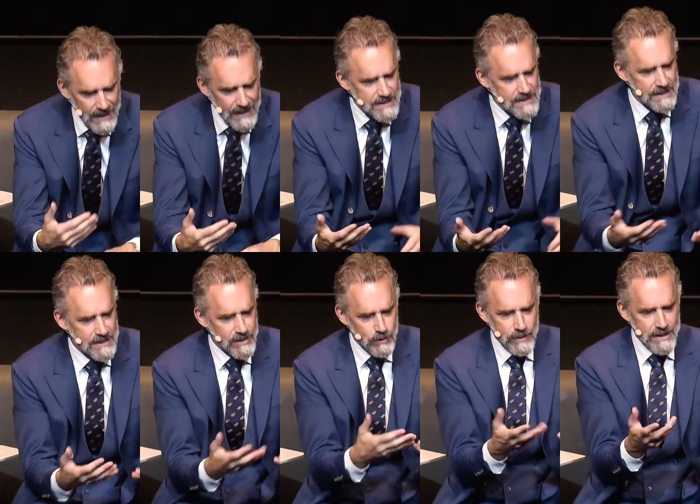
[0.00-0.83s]
is it's
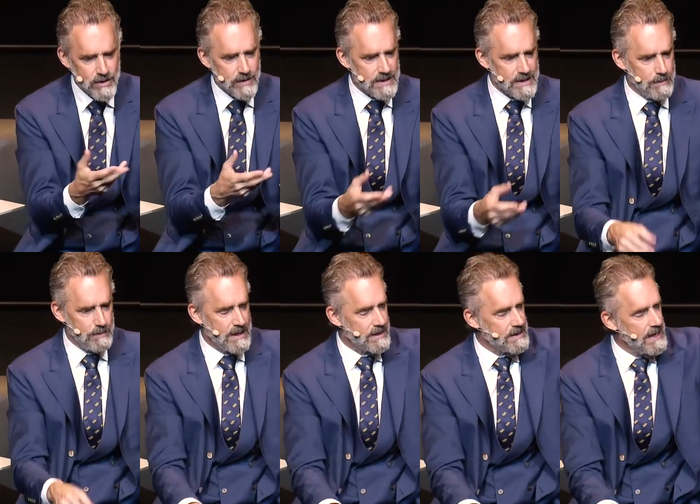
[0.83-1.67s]
so interesting
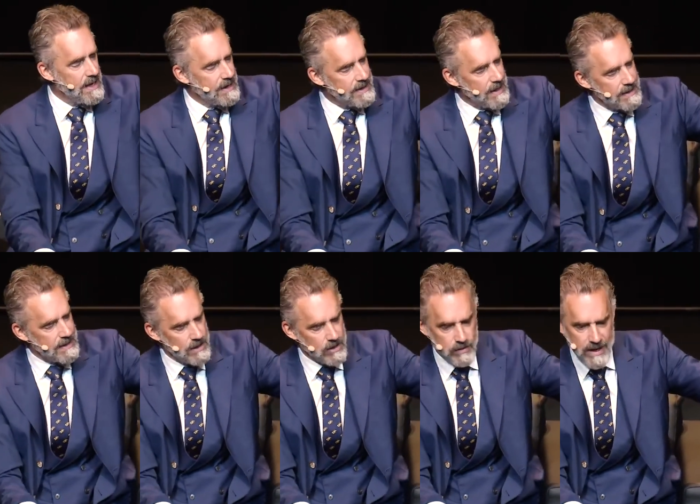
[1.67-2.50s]
because
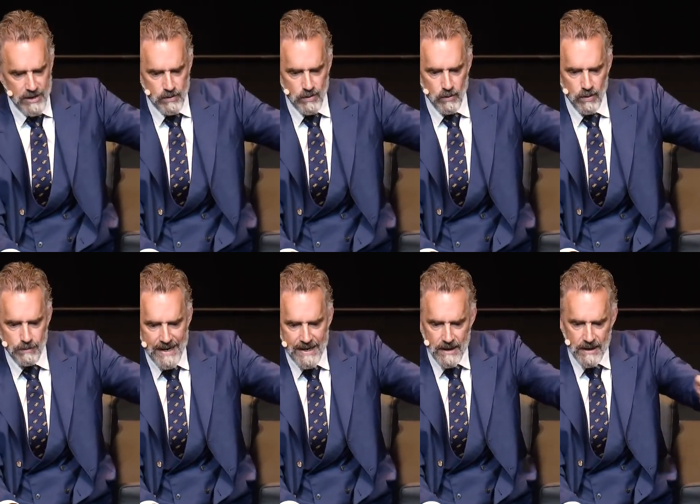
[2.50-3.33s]
the undergraduate will
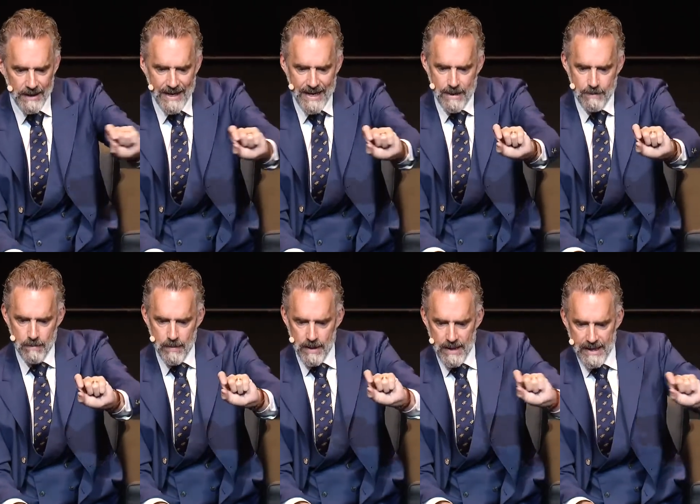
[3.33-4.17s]
make a
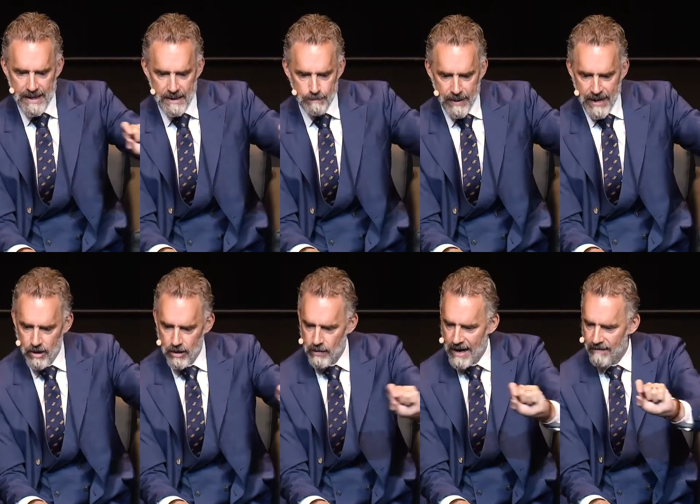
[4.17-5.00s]
claim in
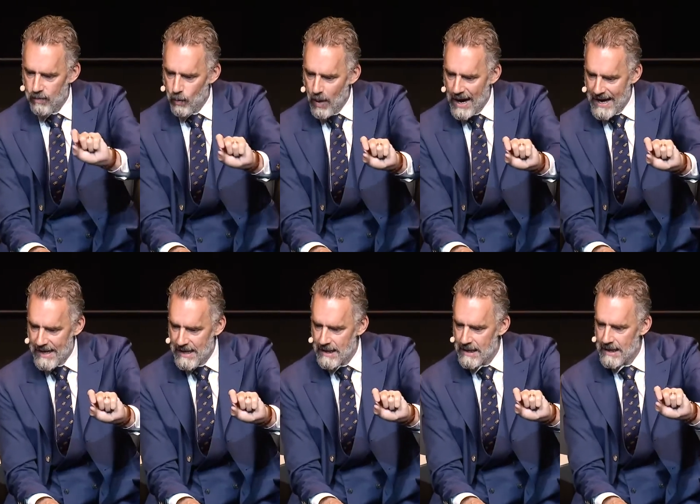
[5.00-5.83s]
paragraph
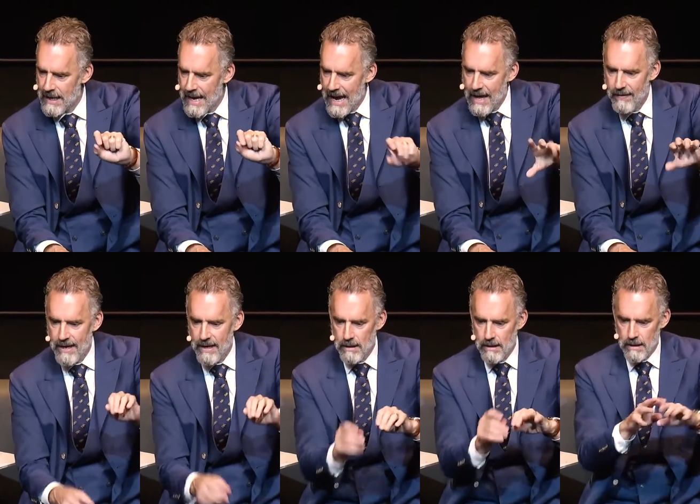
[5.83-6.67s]
one, and
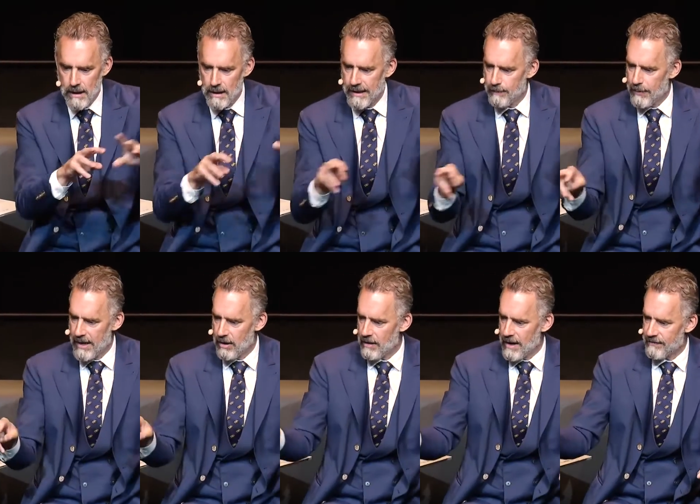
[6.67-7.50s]
then in
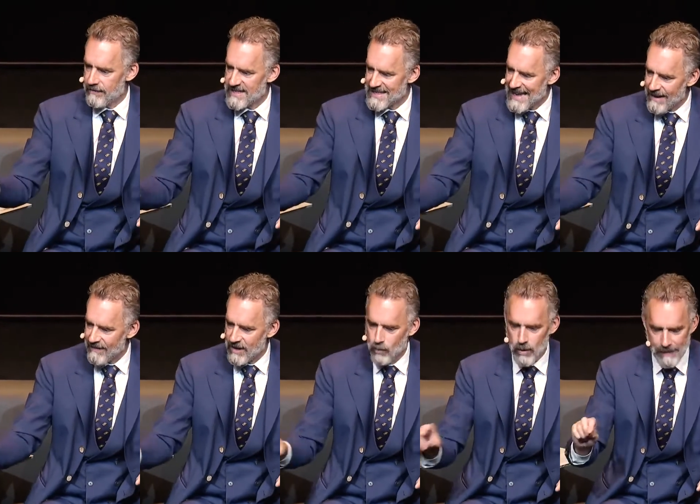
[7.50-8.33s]
paragraph
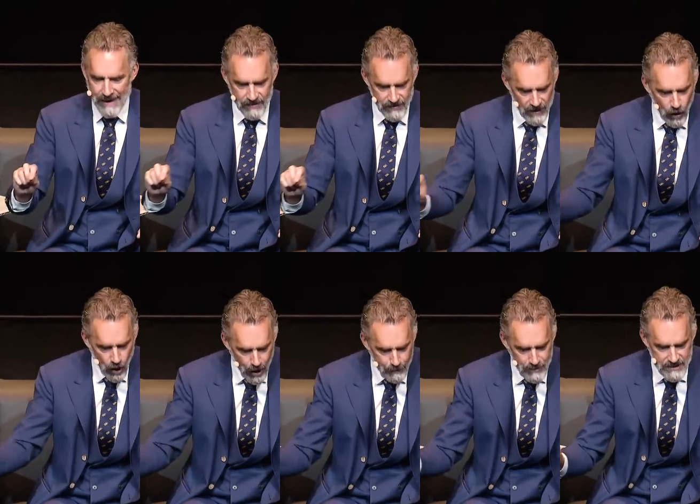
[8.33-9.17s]
seven will make the
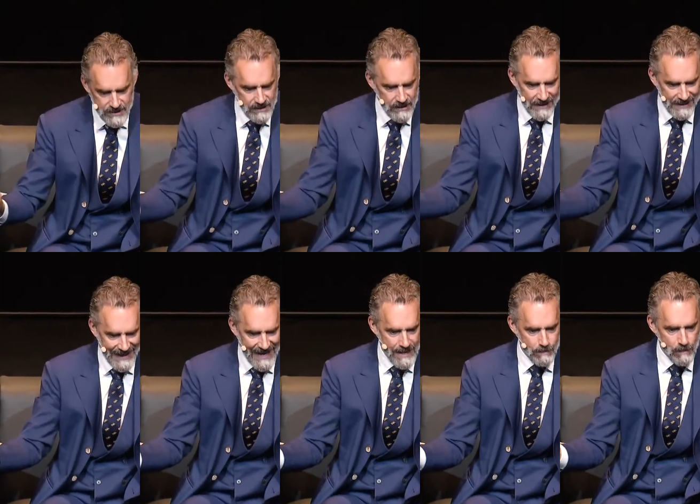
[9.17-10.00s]
opposite
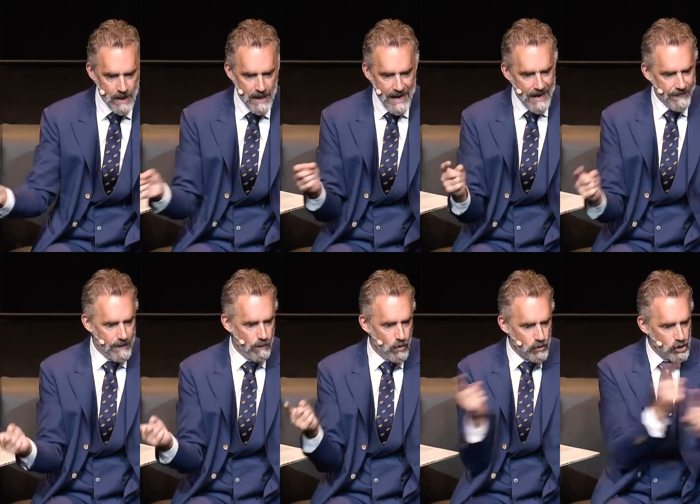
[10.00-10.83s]
claim, and they
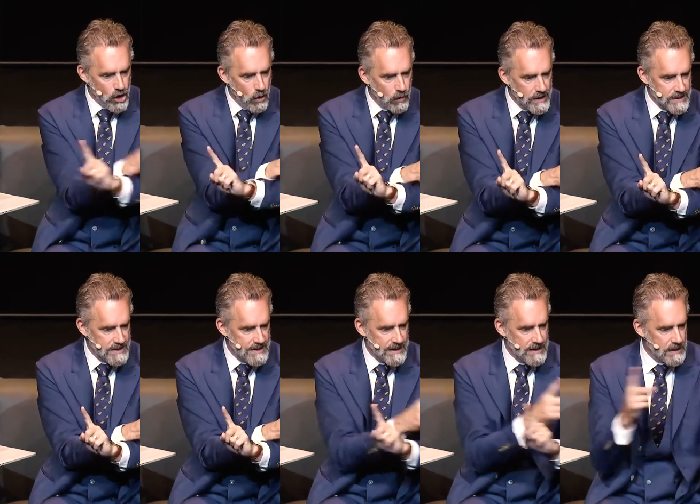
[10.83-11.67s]
won't notice
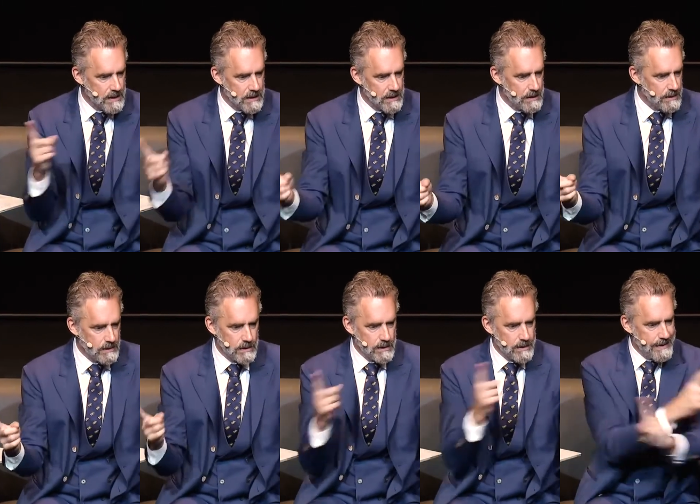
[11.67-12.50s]
that
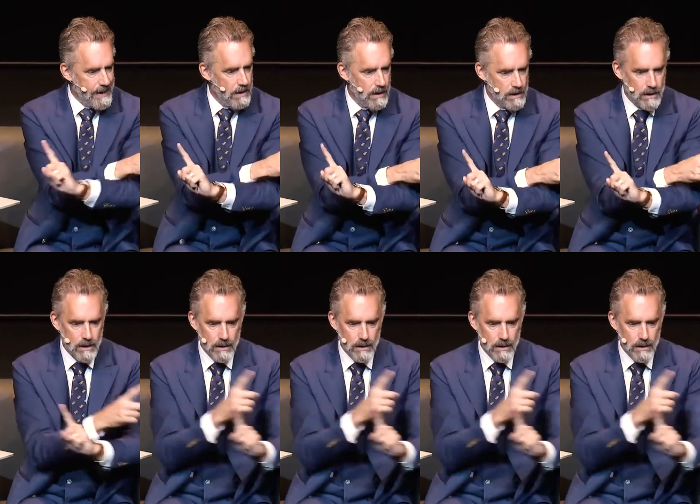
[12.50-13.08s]
they're